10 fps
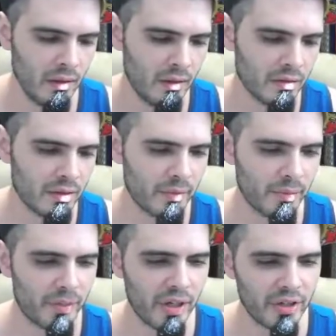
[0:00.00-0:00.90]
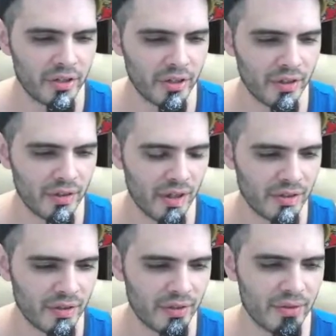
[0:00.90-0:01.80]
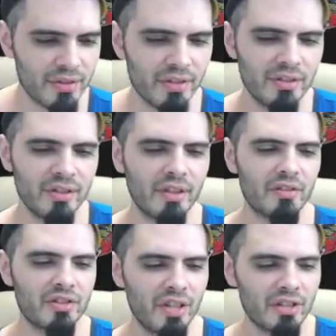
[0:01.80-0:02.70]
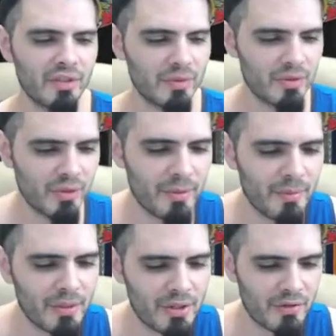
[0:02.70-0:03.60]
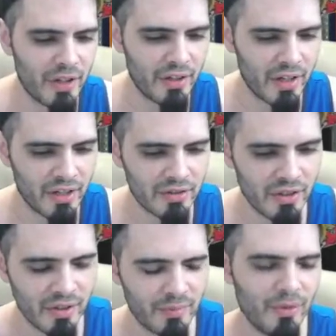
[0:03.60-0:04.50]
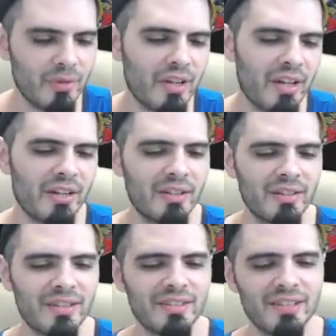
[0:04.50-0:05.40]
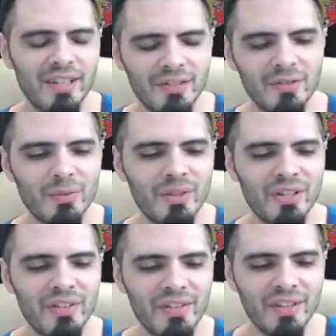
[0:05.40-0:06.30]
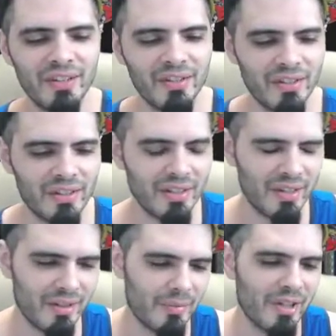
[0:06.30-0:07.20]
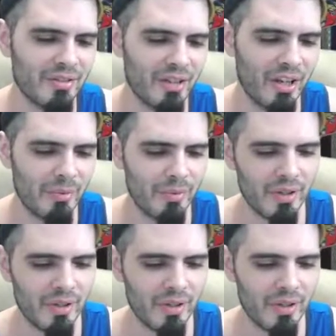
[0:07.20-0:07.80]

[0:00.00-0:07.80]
There's going to be Punisher, lots of those in every set. Same with Storm and Mr. Fantastic. Moon Knight, that's kind of a weird thing how they made his cape